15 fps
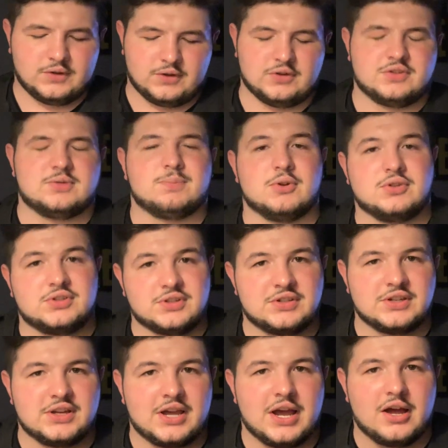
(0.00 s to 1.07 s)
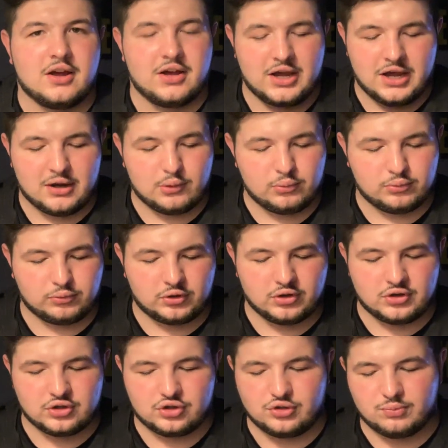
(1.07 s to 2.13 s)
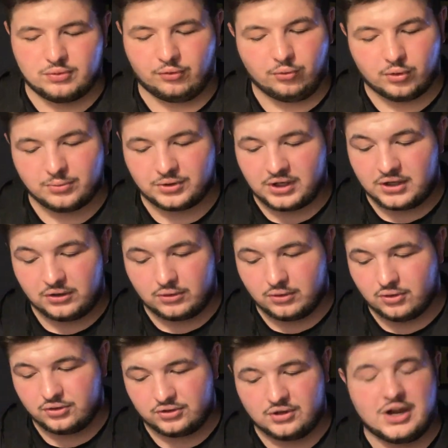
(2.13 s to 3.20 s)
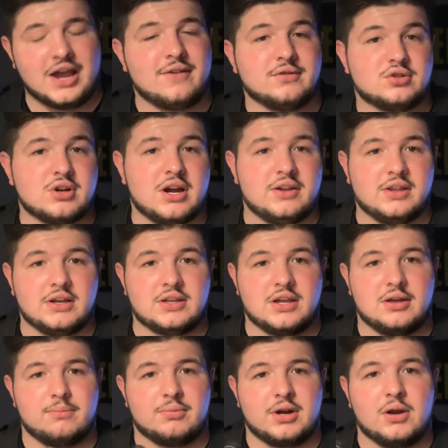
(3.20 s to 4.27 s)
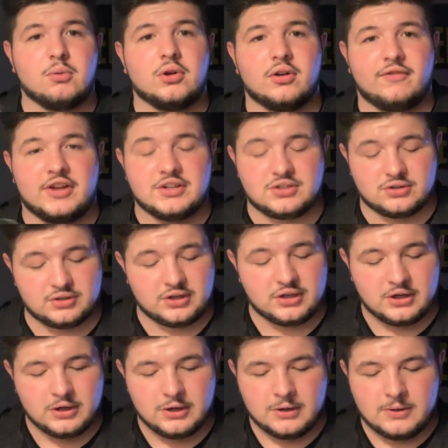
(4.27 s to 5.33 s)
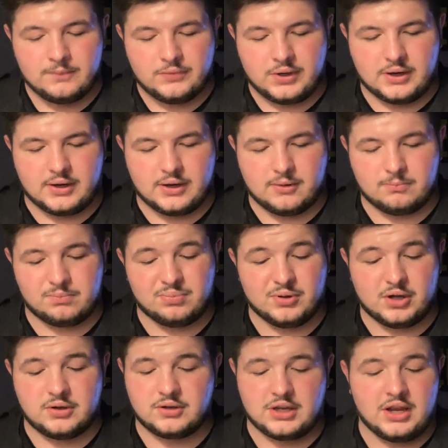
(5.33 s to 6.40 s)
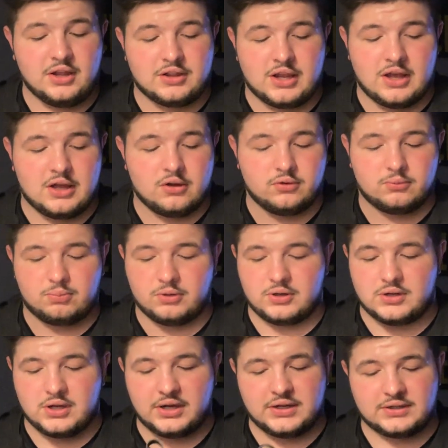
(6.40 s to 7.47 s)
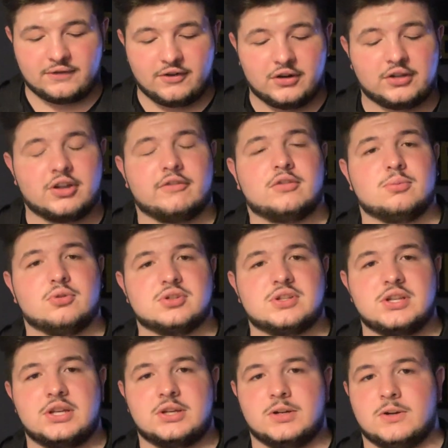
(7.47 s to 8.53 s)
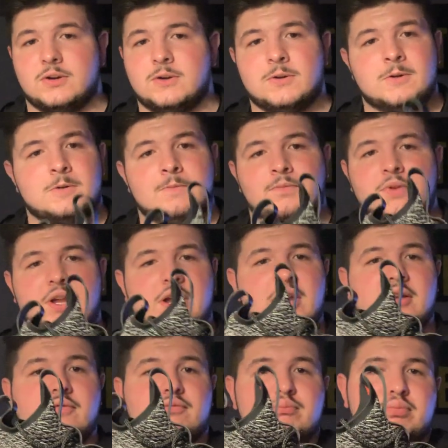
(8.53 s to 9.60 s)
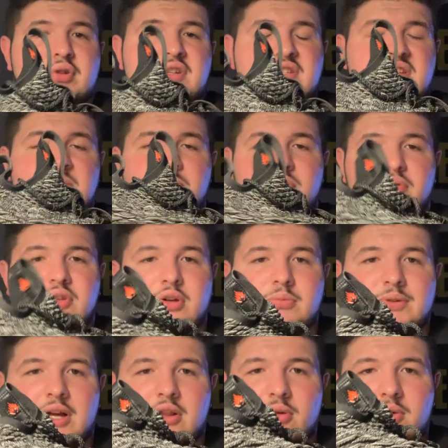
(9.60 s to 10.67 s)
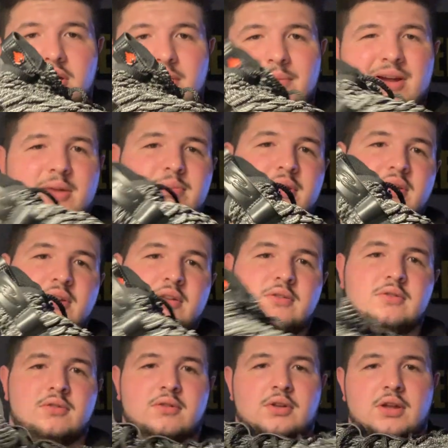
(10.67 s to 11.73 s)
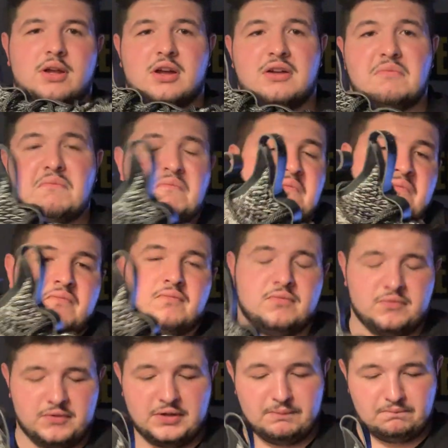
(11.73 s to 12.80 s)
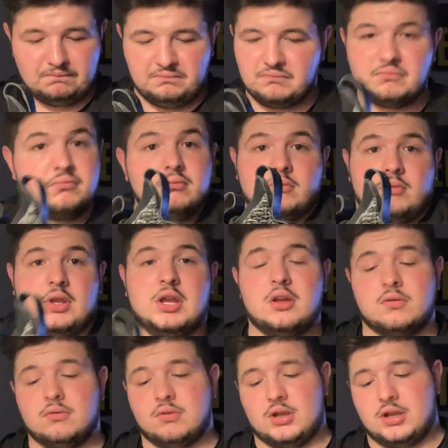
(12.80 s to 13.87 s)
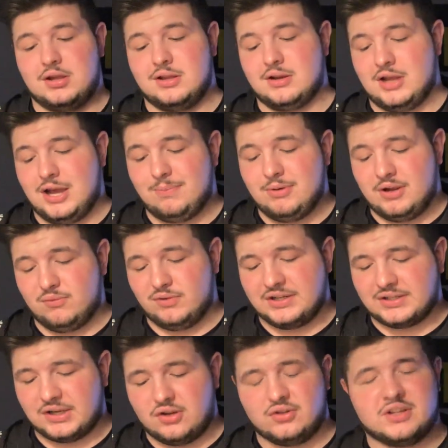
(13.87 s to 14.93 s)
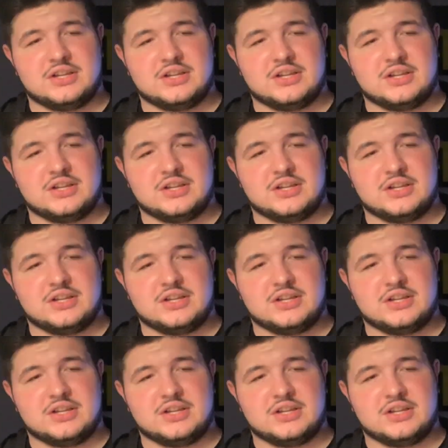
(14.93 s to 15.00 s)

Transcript: they're supposed to see how, how good the shoe performs indoors. So I haven't tried that yet, but I will eventually. Um, but yeah, they held pretty nice, very comfortable sneaker. And pretty simple, dope colorway in my opinion. Um, yeah, and I paid retail on